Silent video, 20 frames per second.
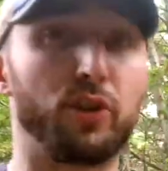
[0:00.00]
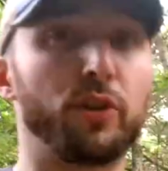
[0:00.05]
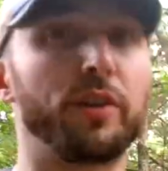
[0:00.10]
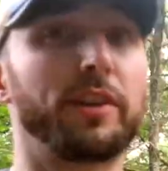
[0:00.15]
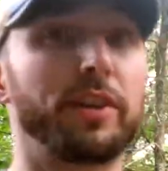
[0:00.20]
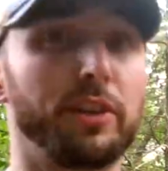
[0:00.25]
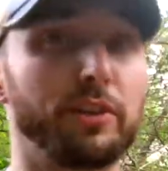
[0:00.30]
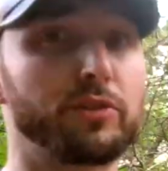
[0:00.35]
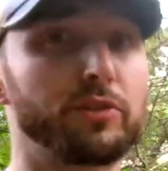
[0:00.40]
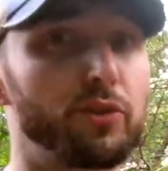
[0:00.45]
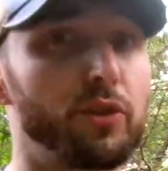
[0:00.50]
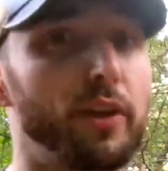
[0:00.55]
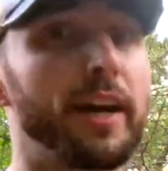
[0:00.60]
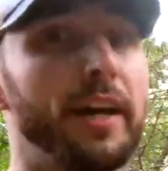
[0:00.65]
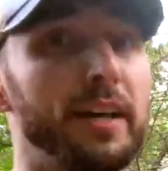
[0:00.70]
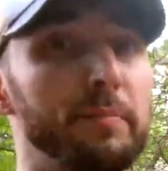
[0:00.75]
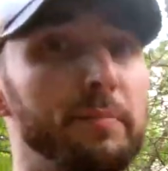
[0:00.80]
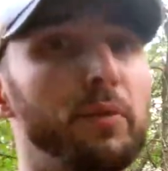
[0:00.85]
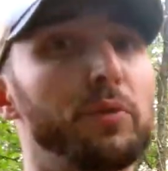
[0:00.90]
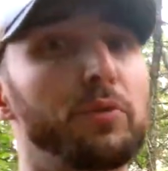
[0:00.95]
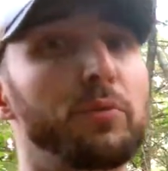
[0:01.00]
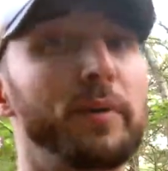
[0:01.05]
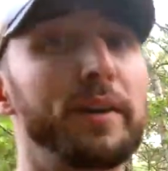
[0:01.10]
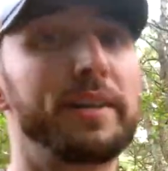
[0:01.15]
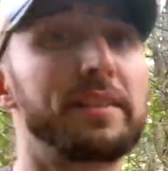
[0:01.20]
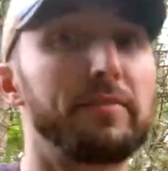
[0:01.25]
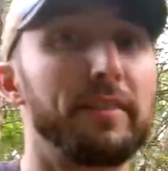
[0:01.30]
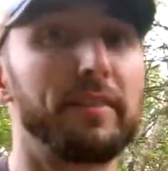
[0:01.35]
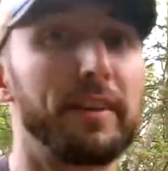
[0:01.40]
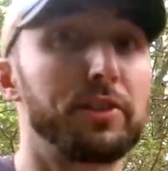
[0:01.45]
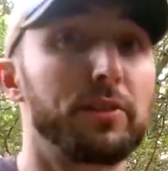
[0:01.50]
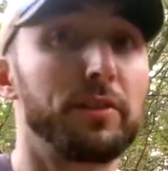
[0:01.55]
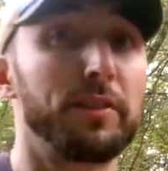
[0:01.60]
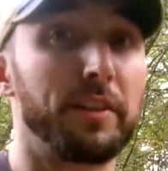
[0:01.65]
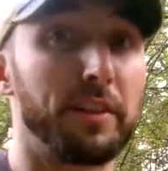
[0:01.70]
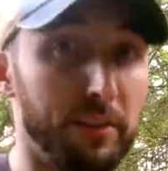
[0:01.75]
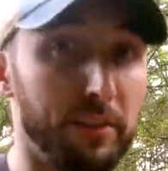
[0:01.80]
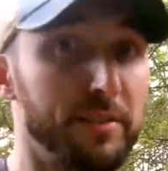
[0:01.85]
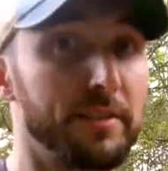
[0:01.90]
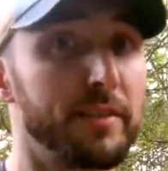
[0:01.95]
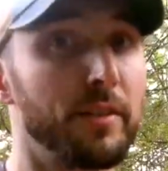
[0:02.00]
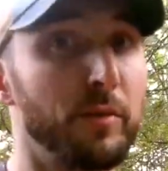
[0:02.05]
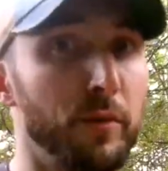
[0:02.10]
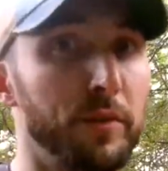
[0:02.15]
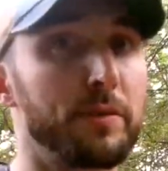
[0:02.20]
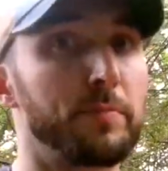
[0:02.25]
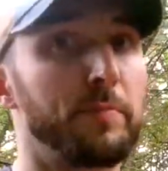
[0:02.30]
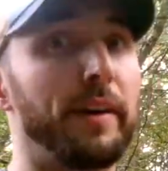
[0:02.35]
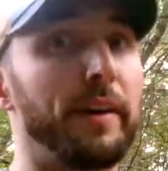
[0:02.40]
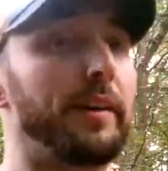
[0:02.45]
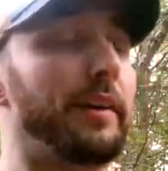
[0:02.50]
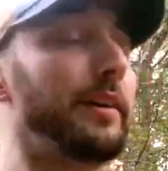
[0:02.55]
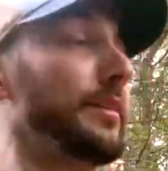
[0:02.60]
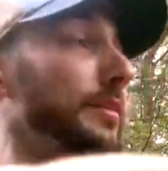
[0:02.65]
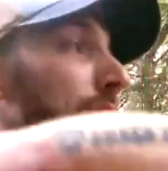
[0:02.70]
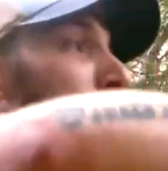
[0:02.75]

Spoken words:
You'll try it both ways eventually and you'll see what's better.